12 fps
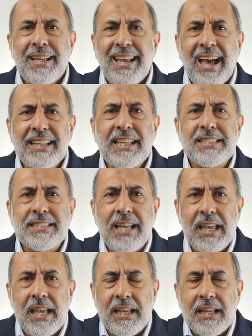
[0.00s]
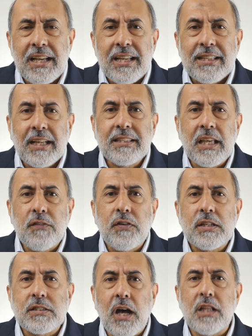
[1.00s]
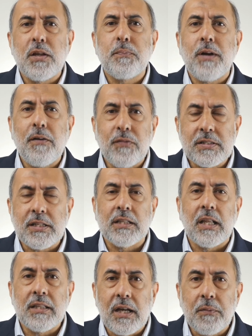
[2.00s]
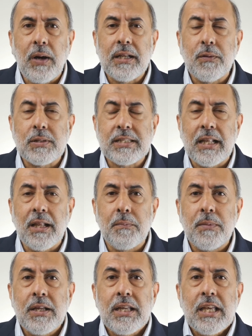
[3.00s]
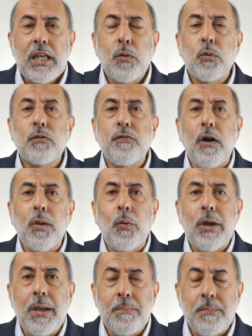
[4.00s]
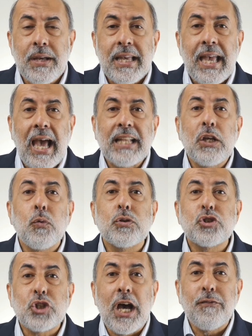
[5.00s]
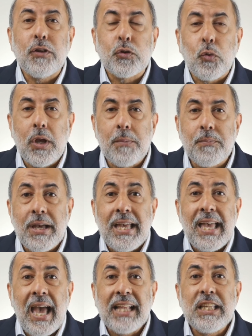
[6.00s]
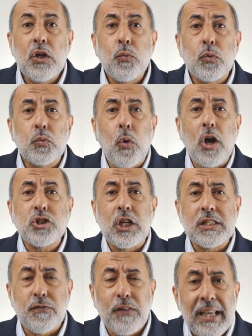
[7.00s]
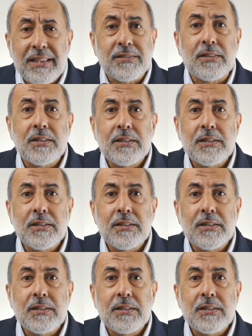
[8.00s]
And he's saying that if he saw the Prophet sallallahu alaihi wasallam, he would follow him and he would travel to him and he would wash his feet.